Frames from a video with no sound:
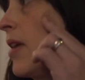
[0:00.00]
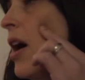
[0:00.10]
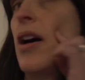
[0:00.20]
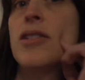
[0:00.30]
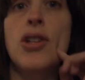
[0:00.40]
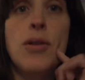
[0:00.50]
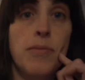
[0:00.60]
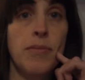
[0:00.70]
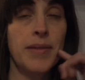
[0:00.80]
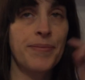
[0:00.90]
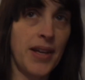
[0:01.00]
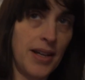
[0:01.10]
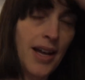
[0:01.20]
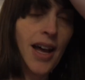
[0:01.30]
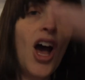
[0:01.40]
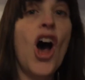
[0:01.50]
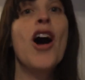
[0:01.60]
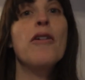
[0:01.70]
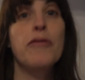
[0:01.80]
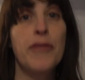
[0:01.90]
her Zoom,
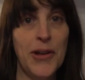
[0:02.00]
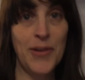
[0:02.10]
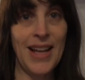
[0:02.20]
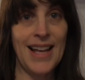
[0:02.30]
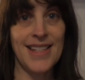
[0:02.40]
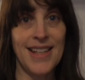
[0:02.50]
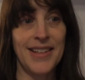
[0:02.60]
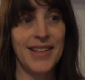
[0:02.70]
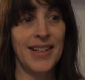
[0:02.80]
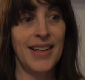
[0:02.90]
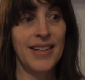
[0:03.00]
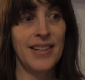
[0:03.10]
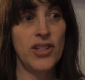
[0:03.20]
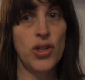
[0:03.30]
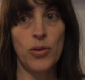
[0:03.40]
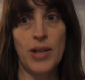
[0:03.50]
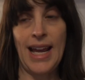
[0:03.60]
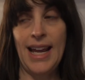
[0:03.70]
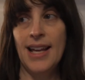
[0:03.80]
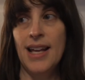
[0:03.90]
her flute lesson
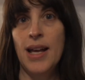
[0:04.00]
shortly,